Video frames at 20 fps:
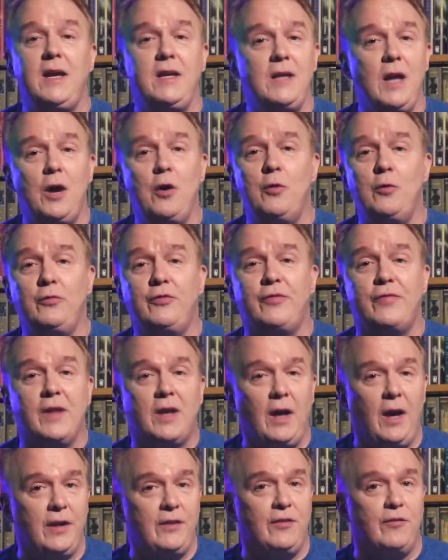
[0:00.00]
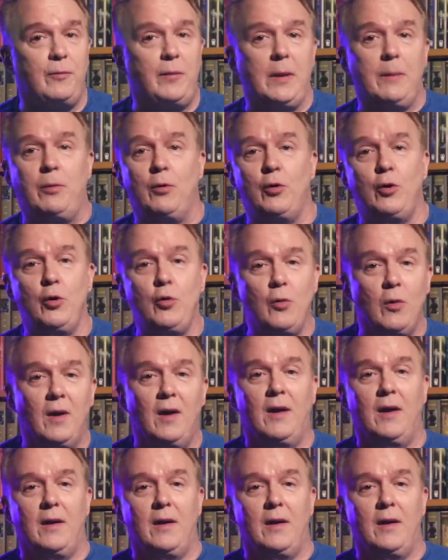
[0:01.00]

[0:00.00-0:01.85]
knows the kinds of people who